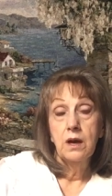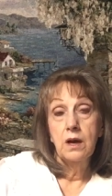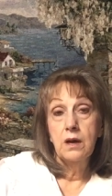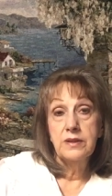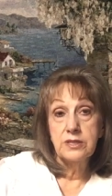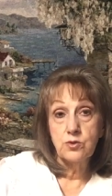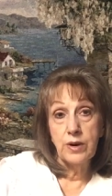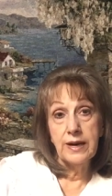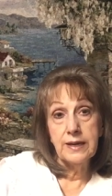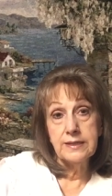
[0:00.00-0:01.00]
uh, the
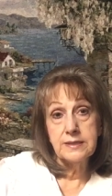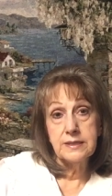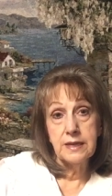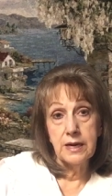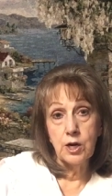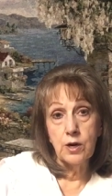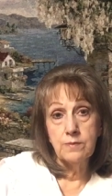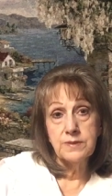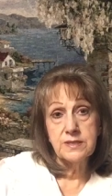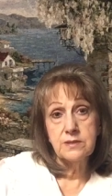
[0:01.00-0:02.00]
Israelis, the
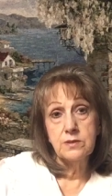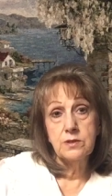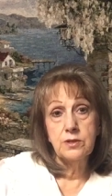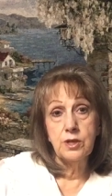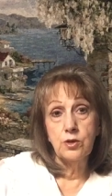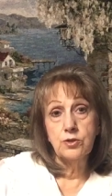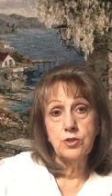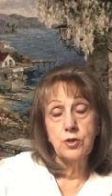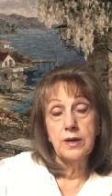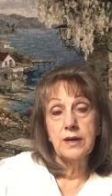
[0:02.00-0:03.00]
Arabs, those
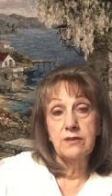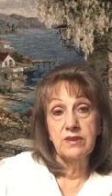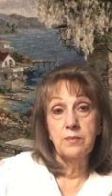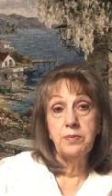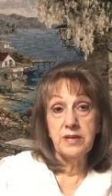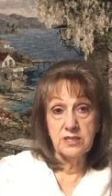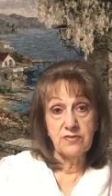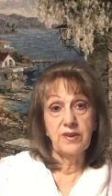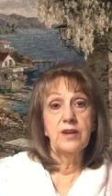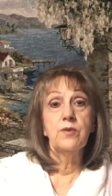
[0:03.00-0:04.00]
who are living
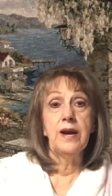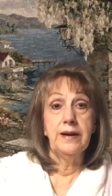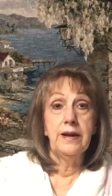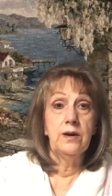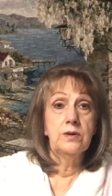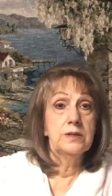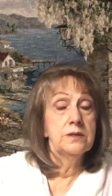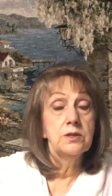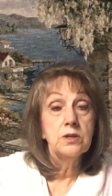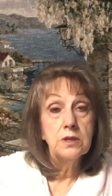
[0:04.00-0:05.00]
peacefully right now
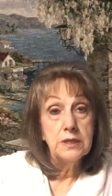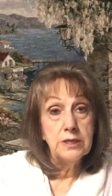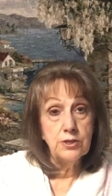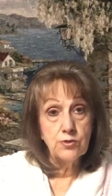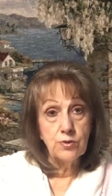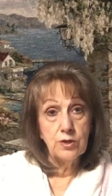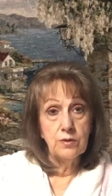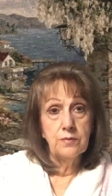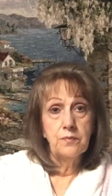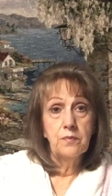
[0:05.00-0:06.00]
in
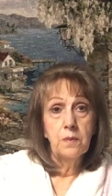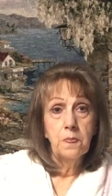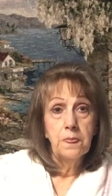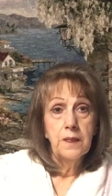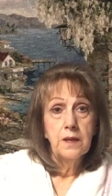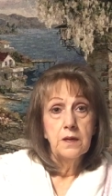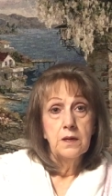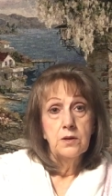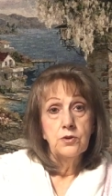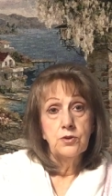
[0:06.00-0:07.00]
Israel,
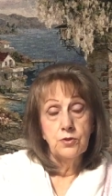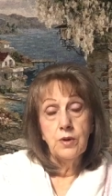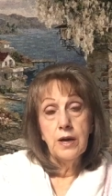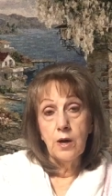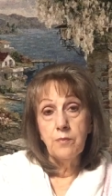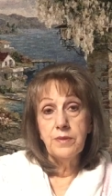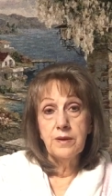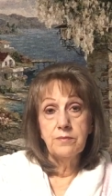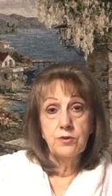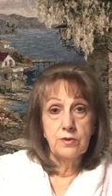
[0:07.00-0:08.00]
to help
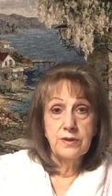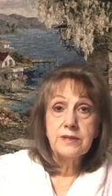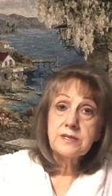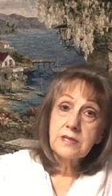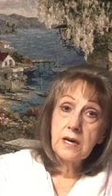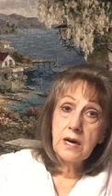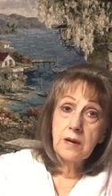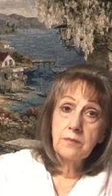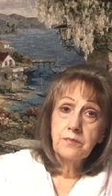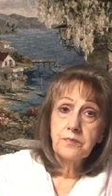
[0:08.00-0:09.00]
them during this
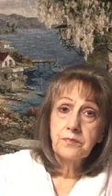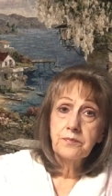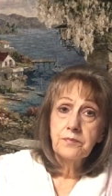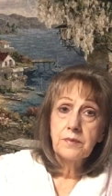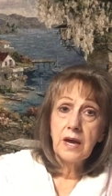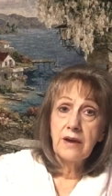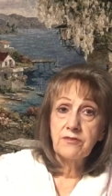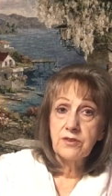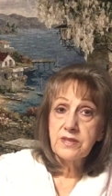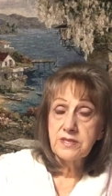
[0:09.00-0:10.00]
time
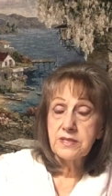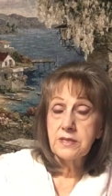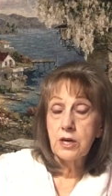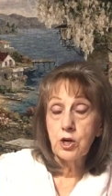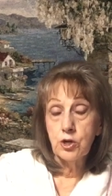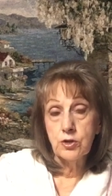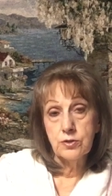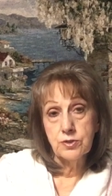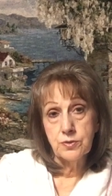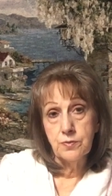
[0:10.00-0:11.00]
after this
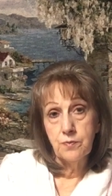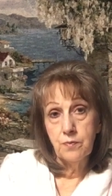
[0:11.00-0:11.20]
occurs.